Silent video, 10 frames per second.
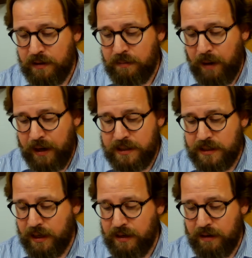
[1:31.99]
My
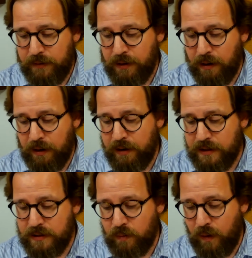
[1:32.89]
son, if your heart
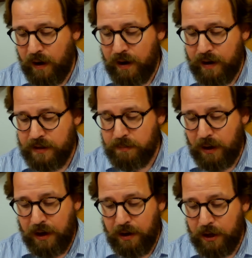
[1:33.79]
is wise,
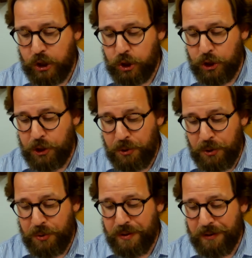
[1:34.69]
my heart
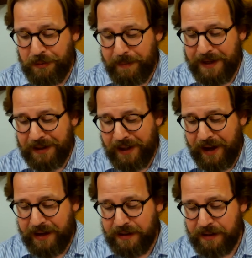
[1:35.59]
too will be
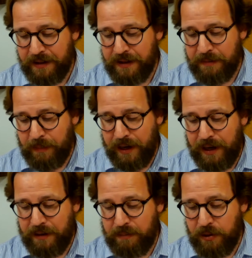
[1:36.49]
glad. My
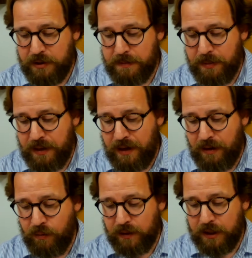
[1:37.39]
inmost
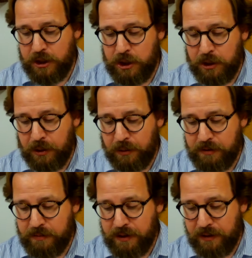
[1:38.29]
being will
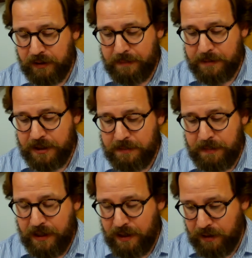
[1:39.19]
exult when your lips
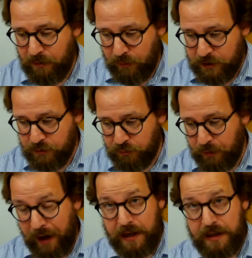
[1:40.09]
speak what is
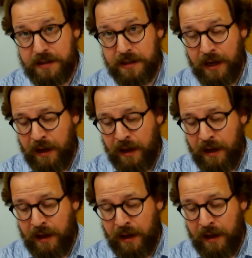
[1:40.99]
right